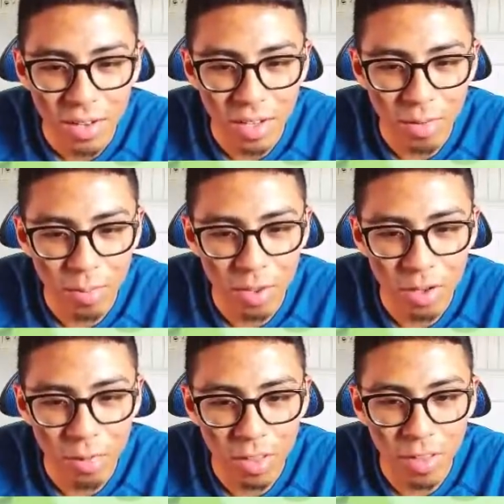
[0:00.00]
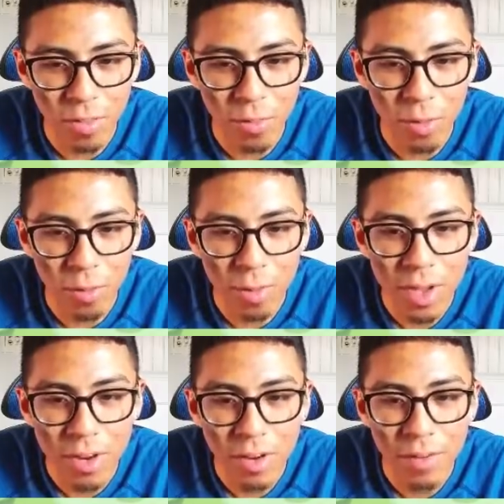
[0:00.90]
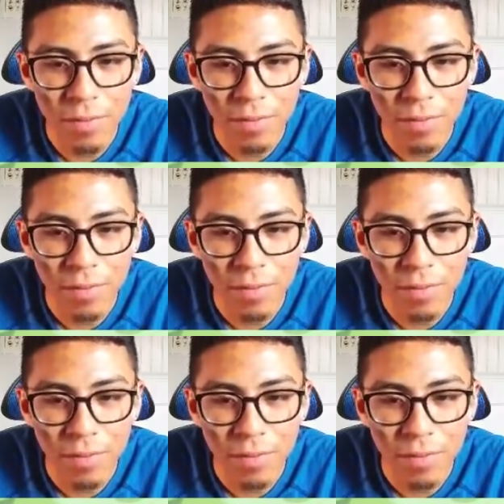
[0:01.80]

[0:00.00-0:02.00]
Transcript: I'm gonna put the rest of the 4 up here,